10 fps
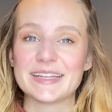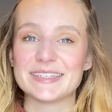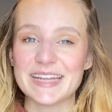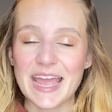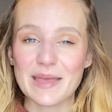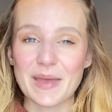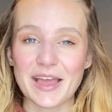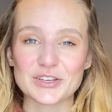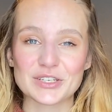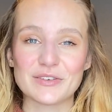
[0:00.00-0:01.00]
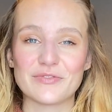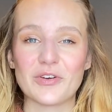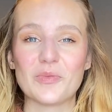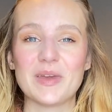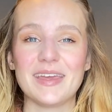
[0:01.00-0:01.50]
Today I'm actually
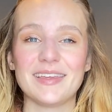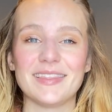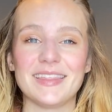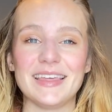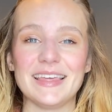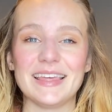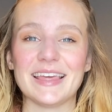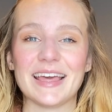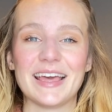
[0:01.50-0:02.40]
filming the